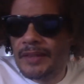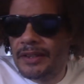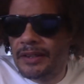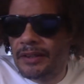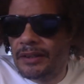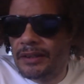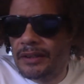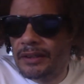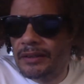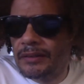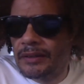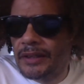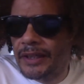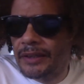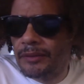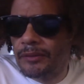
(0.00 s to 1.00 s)

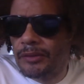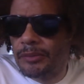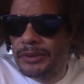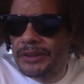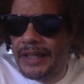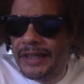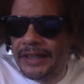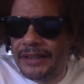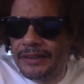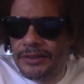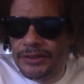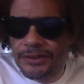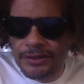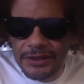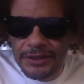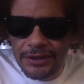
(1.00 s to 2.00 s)
Okay, we'll put that in.
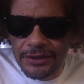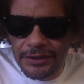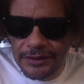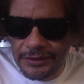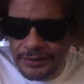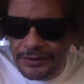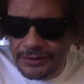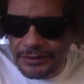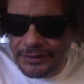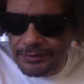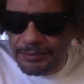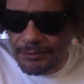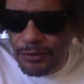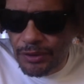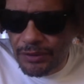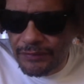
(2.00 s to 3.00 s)
So here,
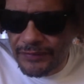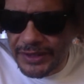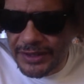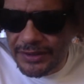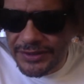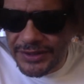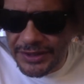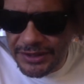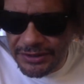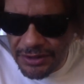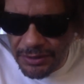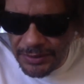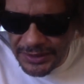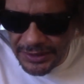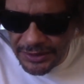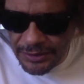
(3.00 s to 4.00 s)
more videos than you know
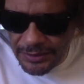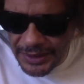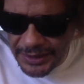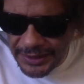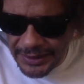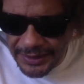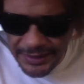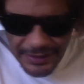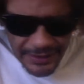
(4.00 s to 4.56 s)
what to do with.